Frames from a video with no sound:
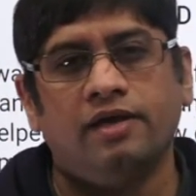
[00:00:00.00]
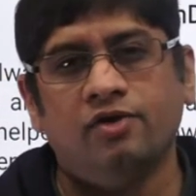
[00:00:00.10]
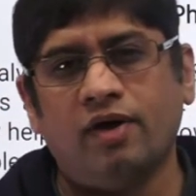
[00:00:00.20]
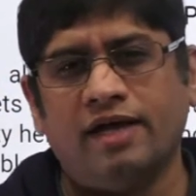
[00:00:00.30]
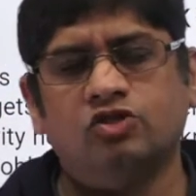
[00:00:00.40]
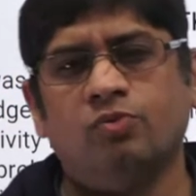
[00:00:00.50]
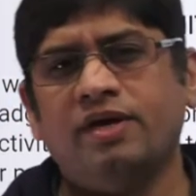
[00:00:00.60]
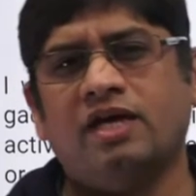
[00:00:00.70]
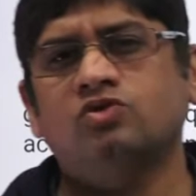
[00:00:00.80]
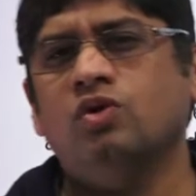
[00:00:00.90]
You know SOP,
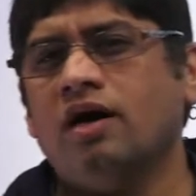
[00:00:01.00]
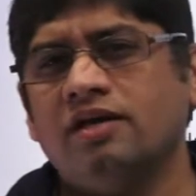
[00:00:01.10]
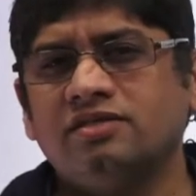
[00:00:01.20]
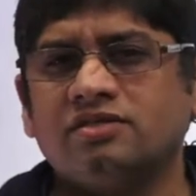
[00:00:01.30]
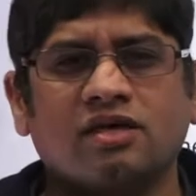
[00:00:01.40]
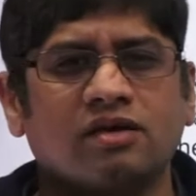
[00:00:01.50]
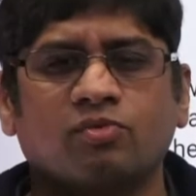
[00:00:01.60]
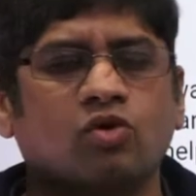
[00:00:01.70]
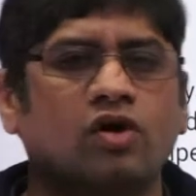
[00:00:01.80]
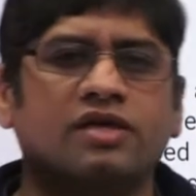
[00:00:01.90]
SOR is uh,
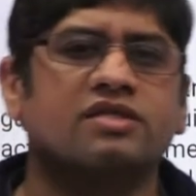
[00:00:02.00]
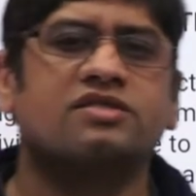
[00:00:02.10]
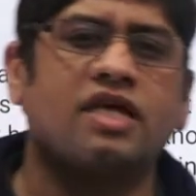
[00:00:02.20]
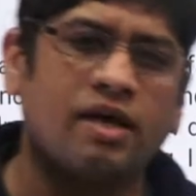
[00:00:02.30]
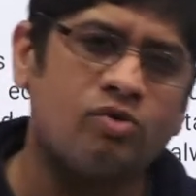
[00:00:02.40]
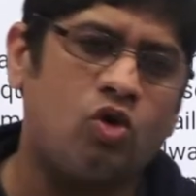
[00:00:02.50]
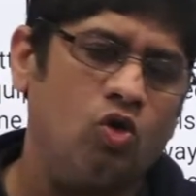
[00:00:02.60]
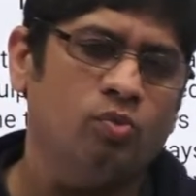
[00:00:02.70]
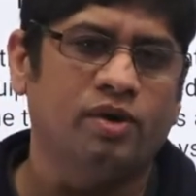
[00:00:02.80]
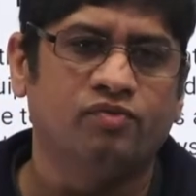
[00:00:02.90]
more or less the same
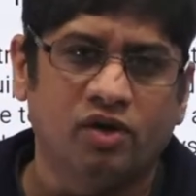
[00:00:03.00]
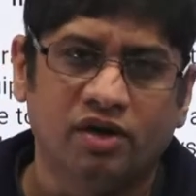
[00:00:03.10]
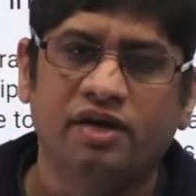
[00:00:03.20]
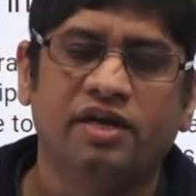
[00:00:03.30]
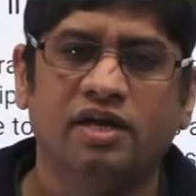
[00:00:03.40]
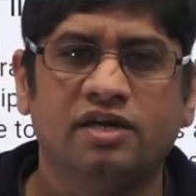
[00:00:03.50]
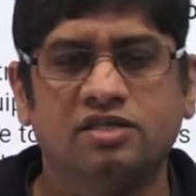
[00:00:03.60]
document for India.